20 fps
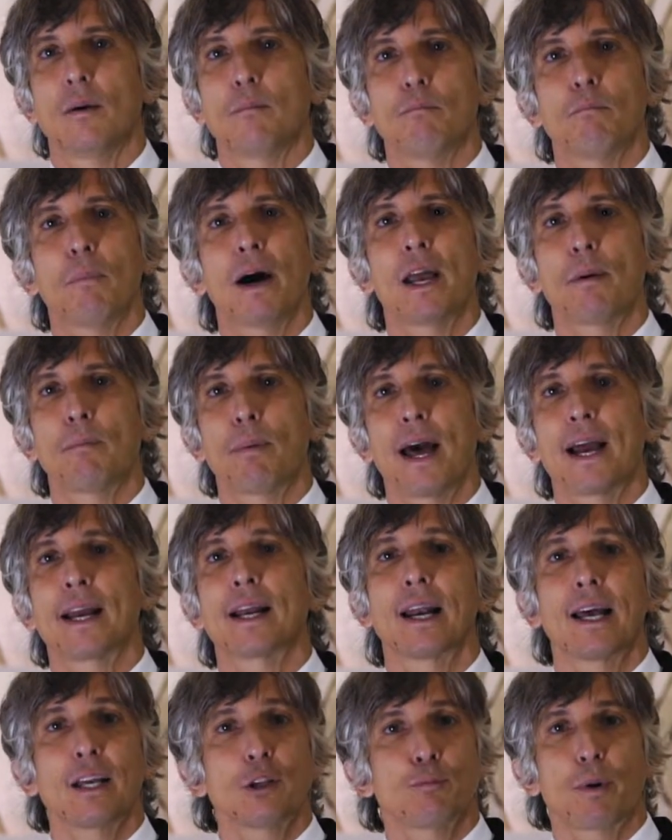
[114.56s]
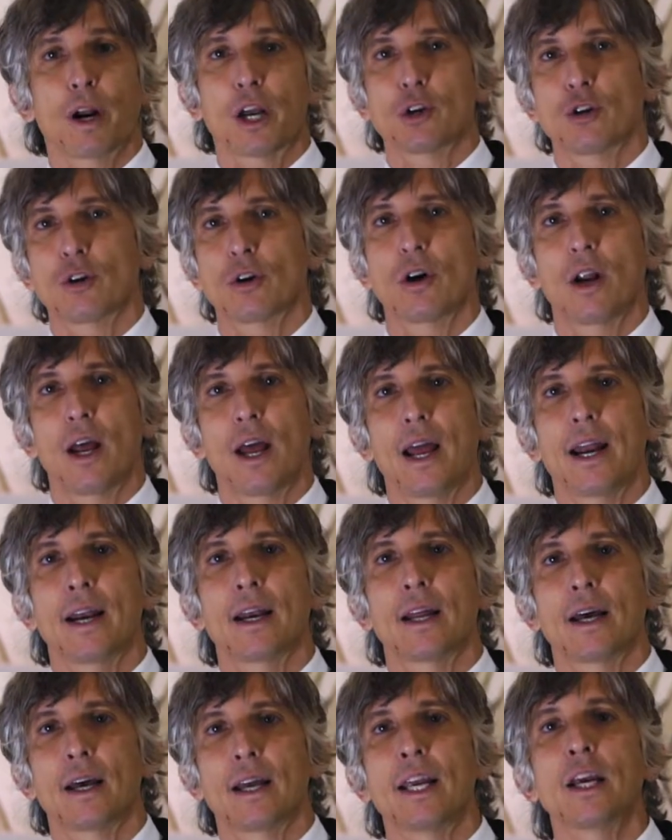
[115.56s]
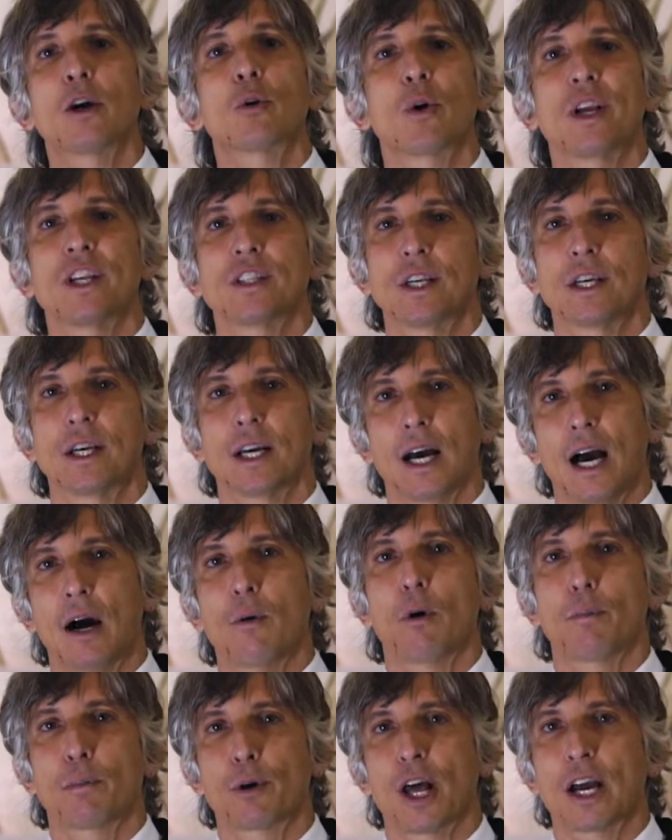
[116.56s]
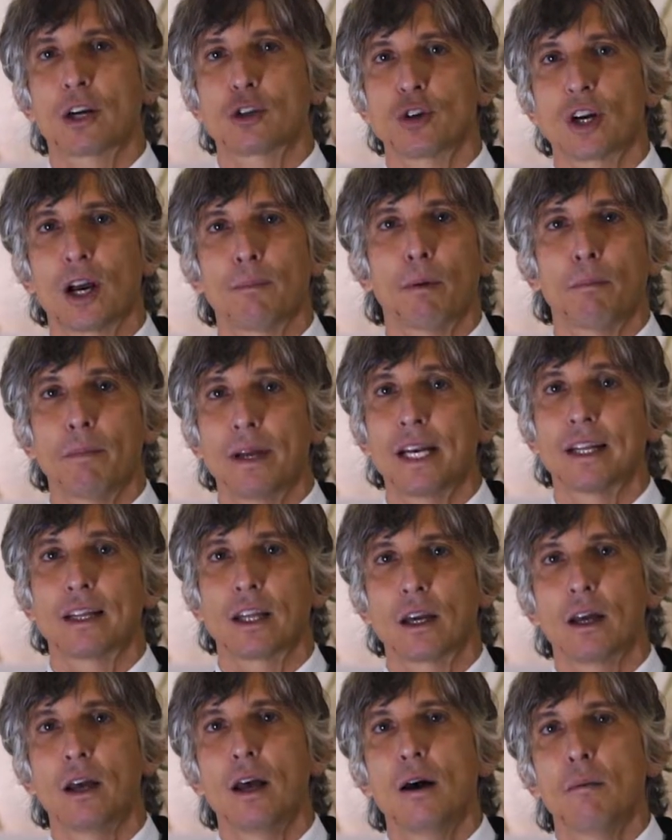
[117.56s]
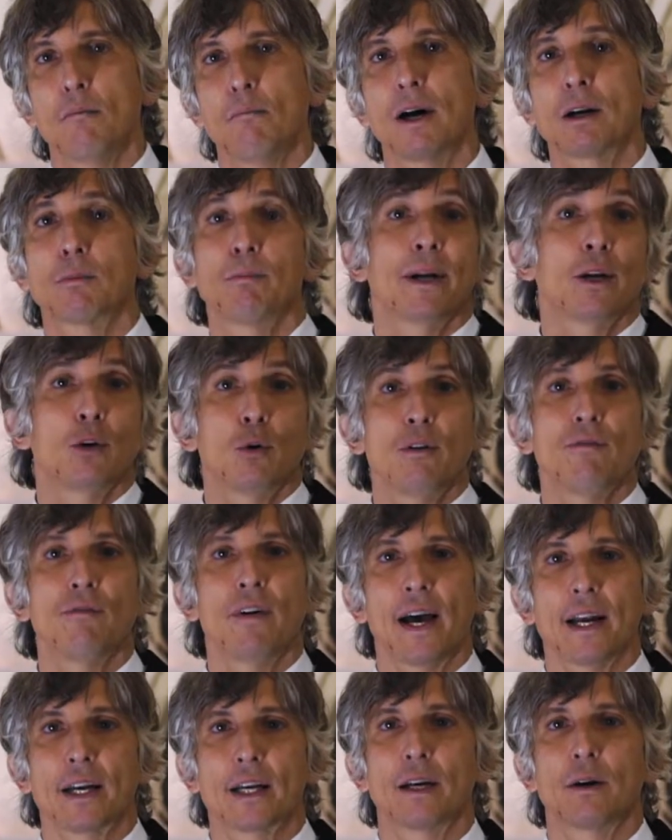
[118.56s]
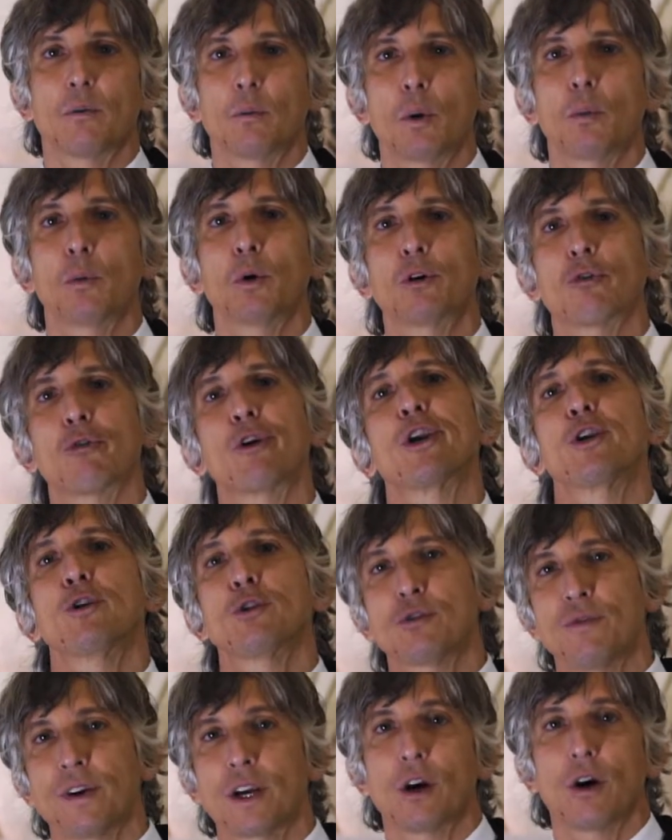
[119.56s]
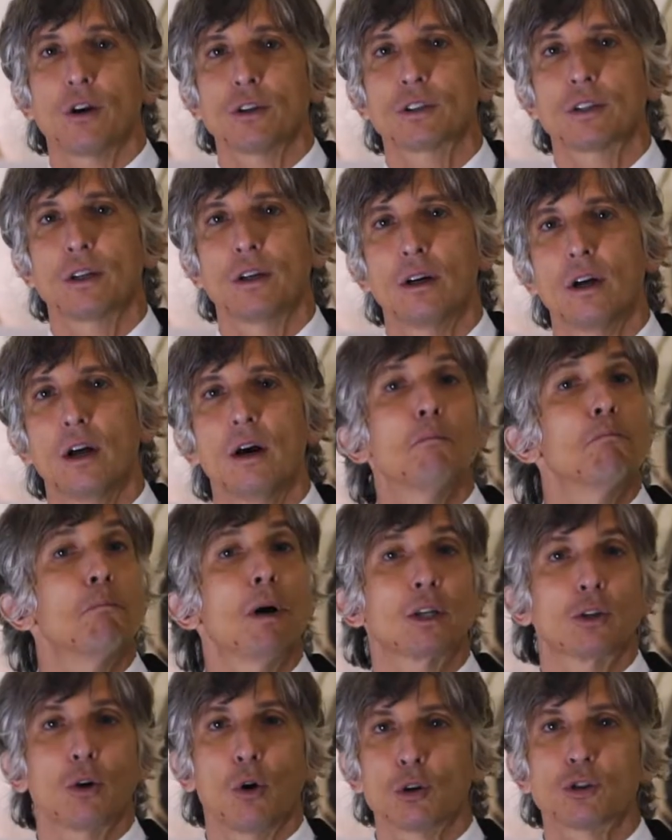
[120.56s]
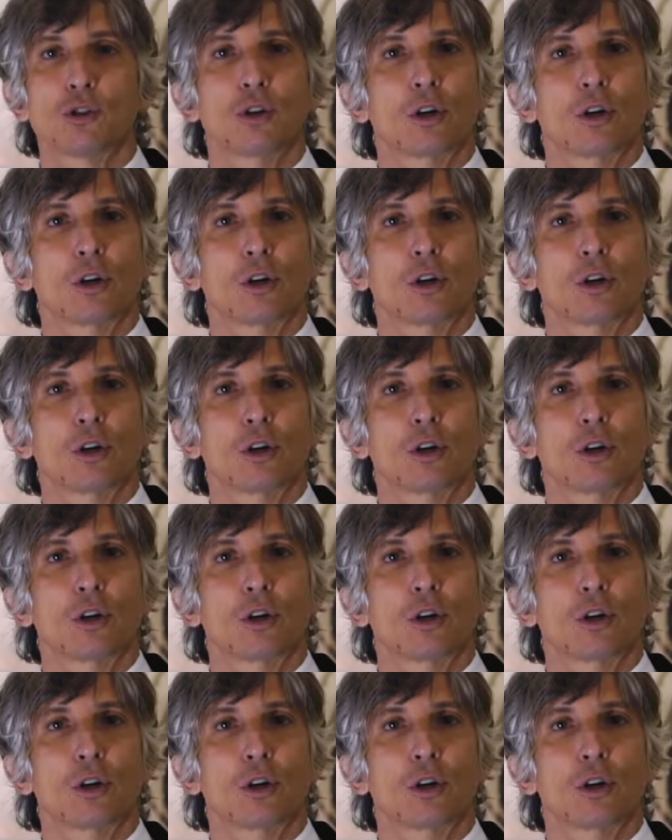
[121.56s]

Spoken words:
by applying less pressure and increasing our production capability. But by doing that, we would reduce the cost, but also